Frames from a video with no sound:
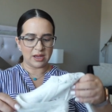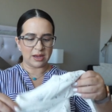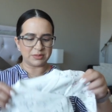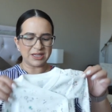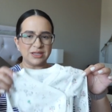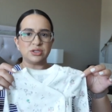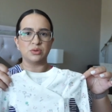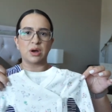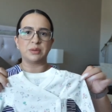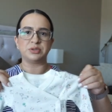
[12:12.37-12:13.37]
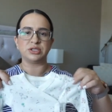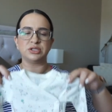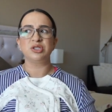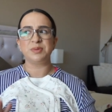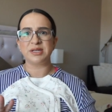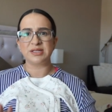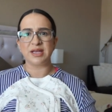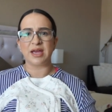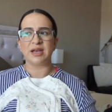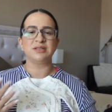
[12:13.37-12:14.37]
I'm taking two options just because
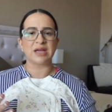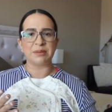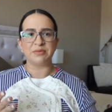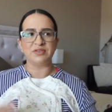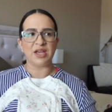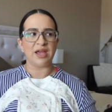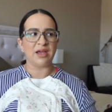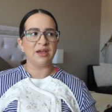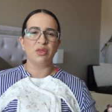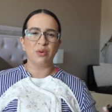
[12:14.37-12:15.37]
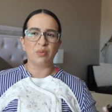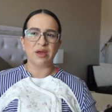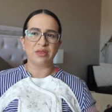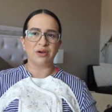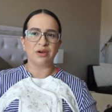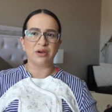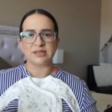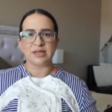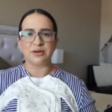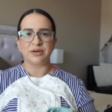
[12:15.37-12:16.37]
again, time of day, the weather,
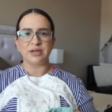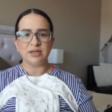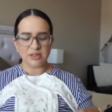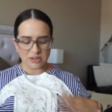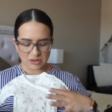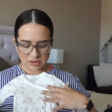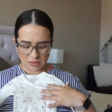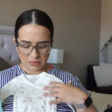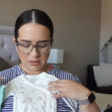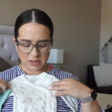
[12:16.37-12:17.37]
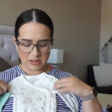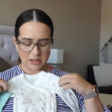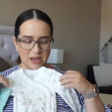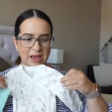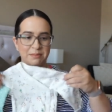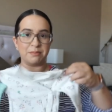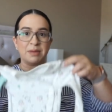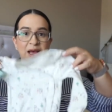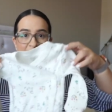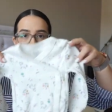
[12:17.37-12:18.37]
etc. So I
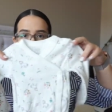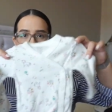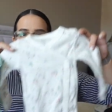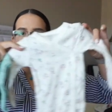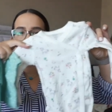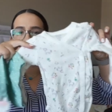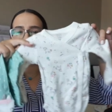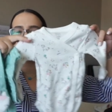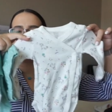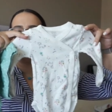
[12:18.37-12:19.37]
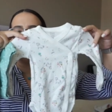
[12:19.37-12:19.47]
might do this. I